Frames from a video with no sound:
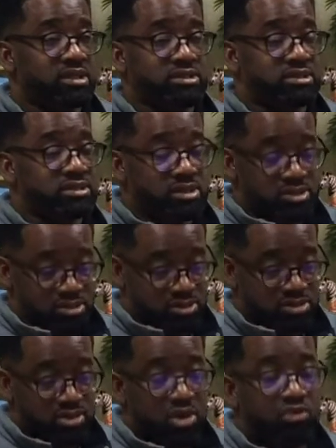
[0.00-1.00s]
it's
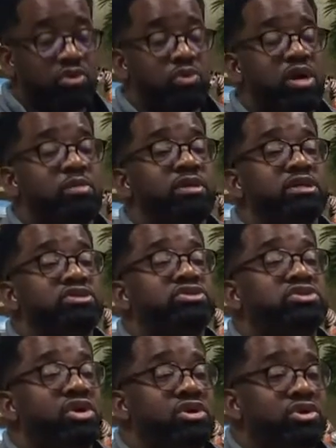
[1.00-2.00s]
this overwhelming
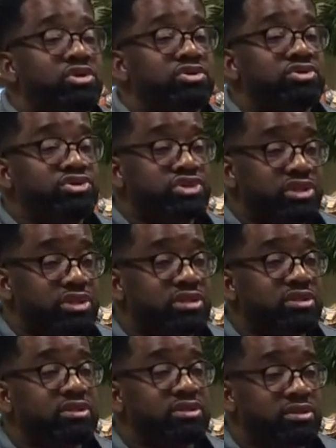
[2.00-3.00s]
surge
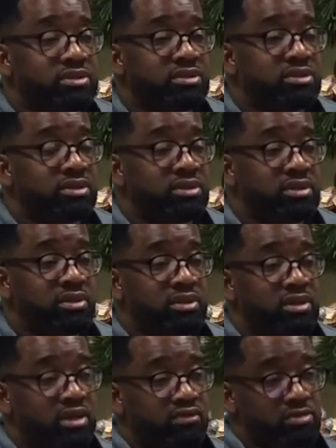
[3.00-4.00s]

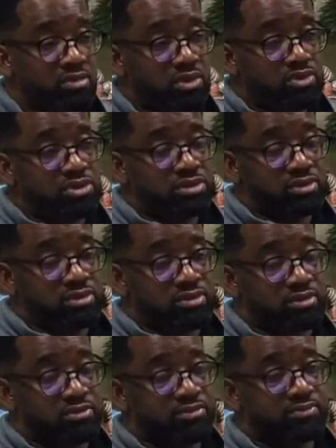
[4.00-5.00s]
of
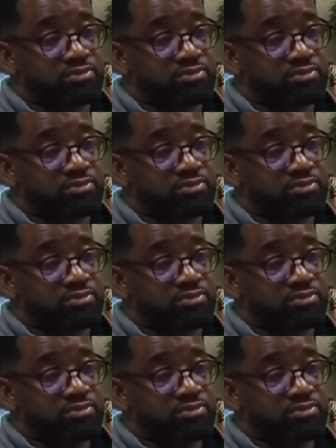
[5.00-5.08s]
emotions.